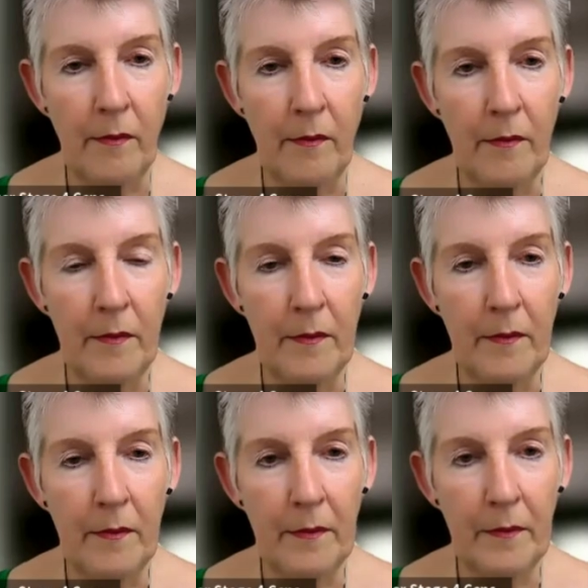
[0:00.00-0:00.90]

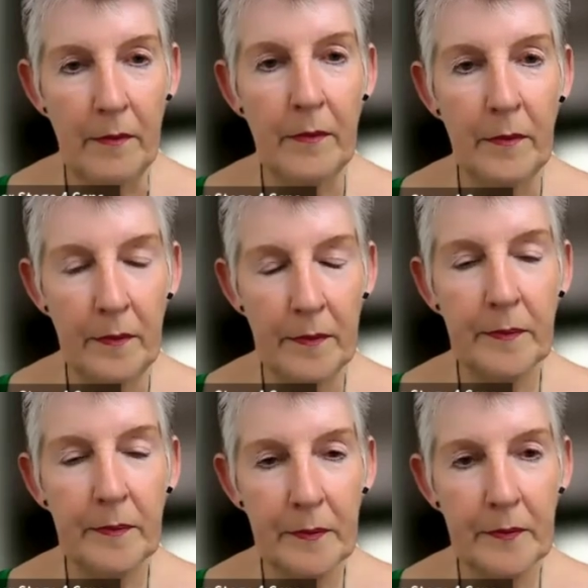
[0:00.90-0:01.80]

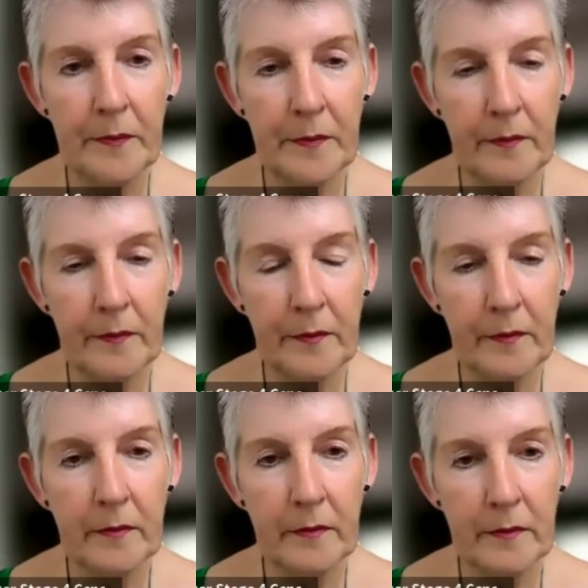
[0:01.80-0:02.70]

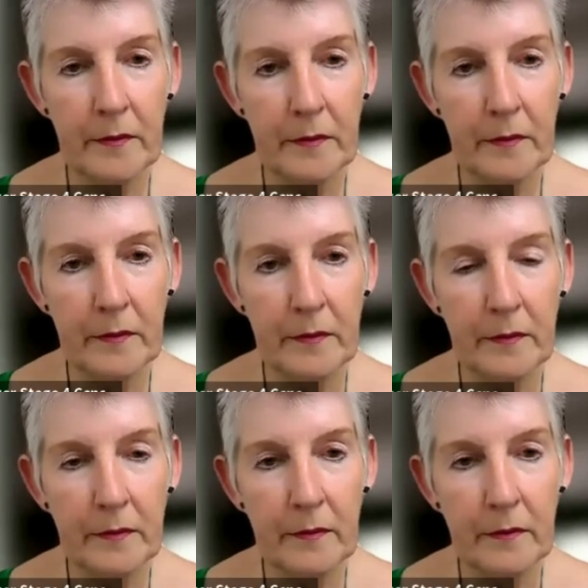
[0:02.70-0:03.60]

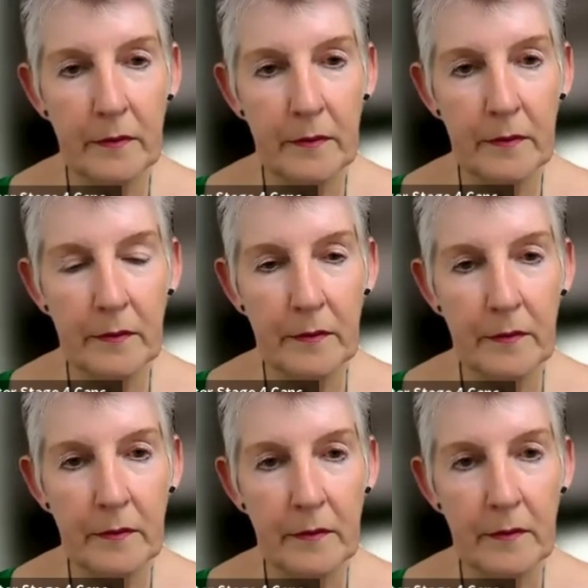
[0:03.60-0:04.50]

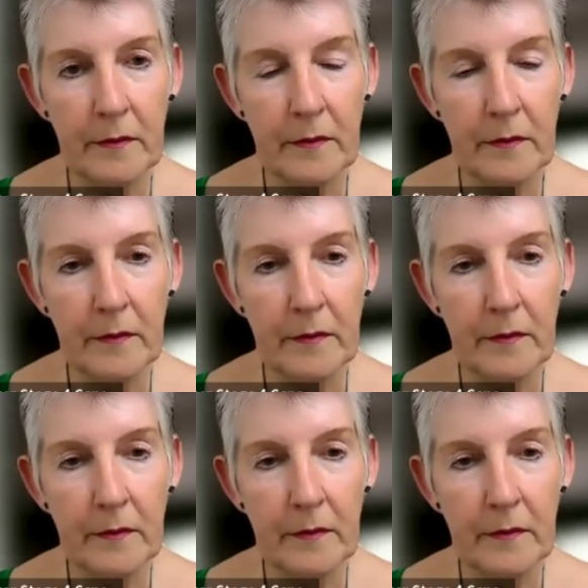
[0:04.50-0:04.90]
The person shown says nothing.